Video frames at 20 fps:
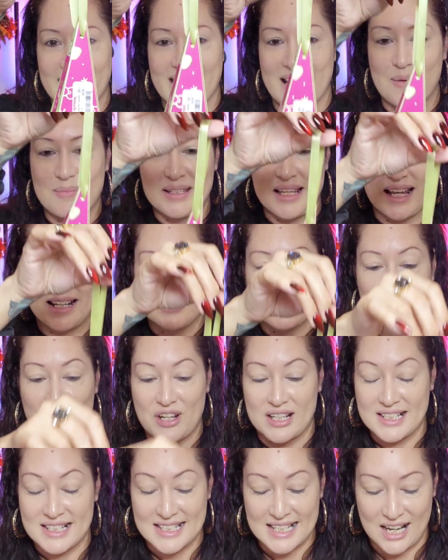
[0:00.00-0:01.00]
And I'm dying to try
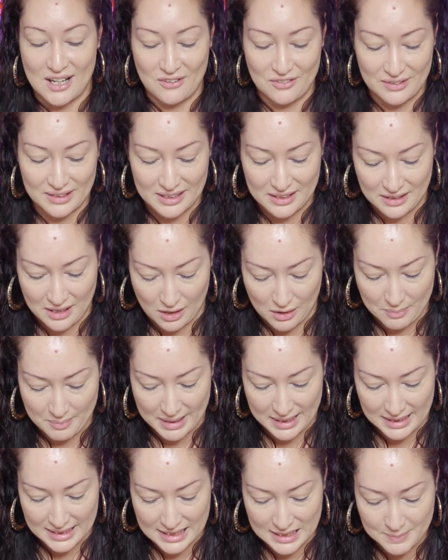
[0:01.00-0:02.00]
this out on my
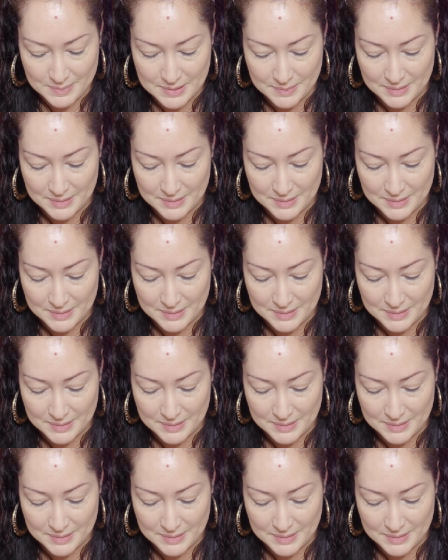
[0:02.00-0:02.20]
lips